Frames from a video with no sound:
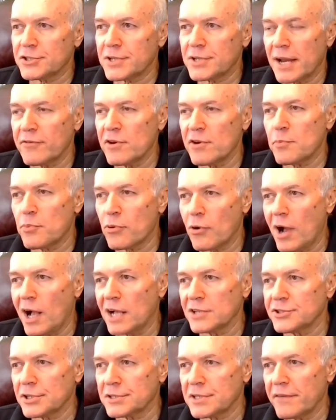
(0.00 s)
every
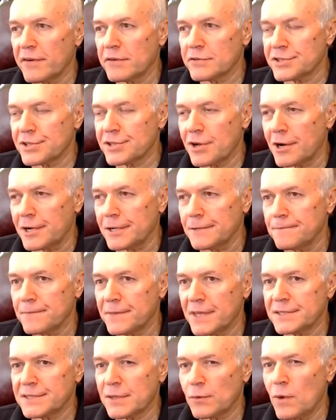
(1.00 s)
project I've ever started?
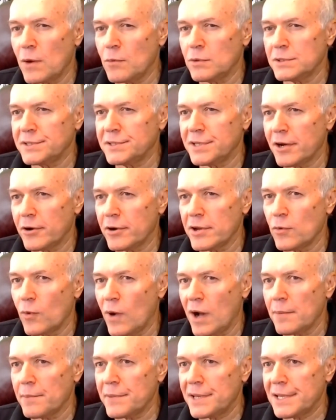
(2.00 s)
They say, what would Terry
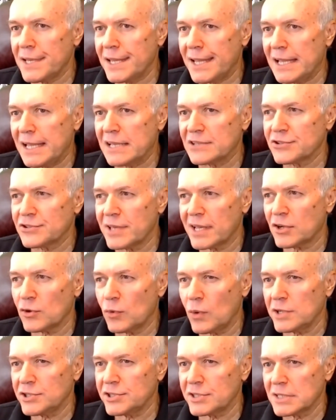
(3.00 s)
want me to answer that
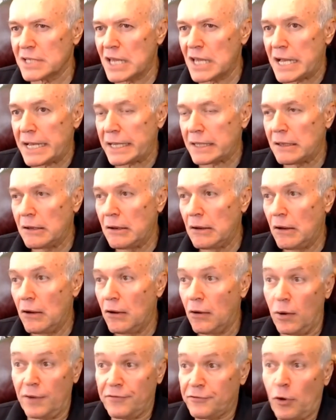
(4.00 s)
question like?
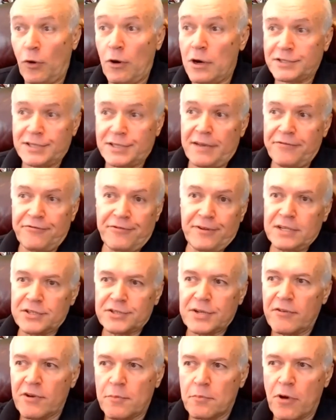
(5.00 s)
Mm-hmm. Well, of course I
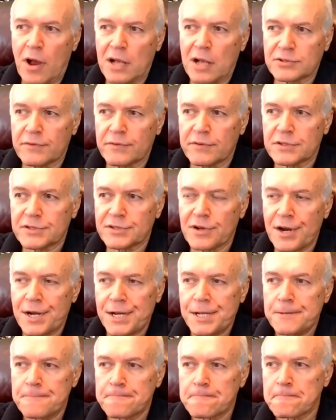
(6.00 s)
finished every project I've ever
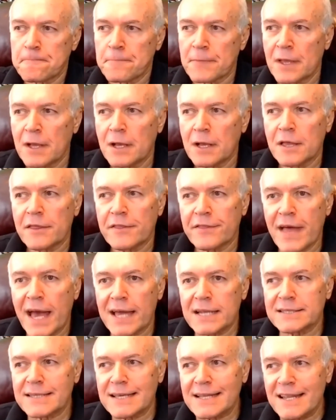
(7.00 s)
started.
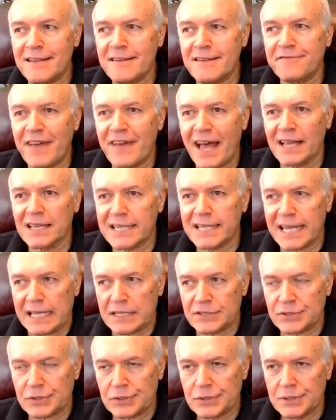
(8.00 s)
That is an invalid
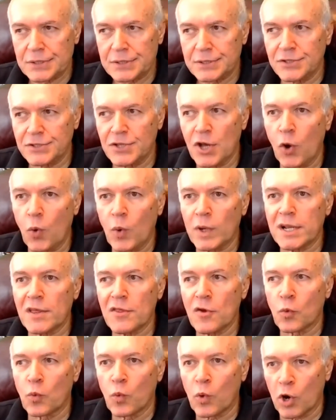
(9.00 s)
answer. No one in
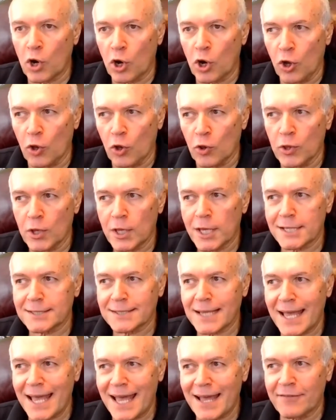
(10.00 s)
the world
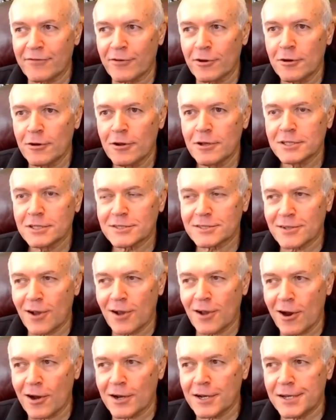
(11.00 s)
has ever
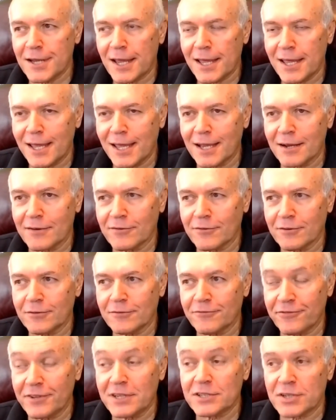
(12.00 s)

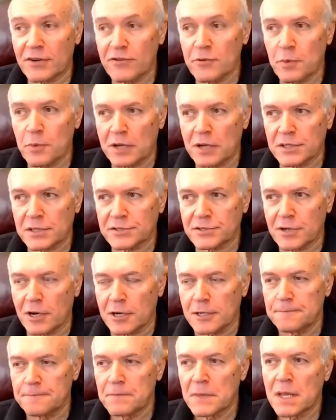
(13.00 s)
finished every project they
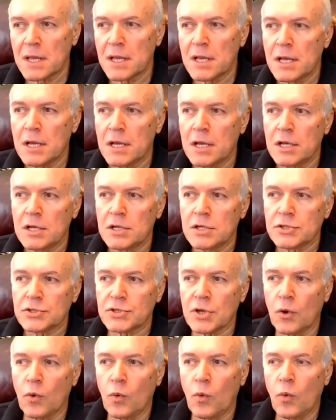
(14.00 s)
started.
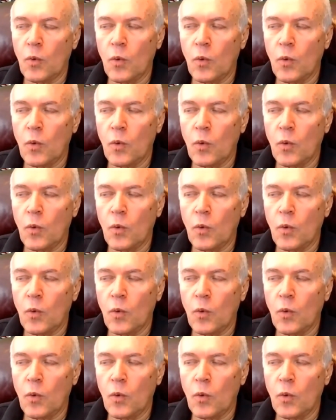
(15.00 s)
So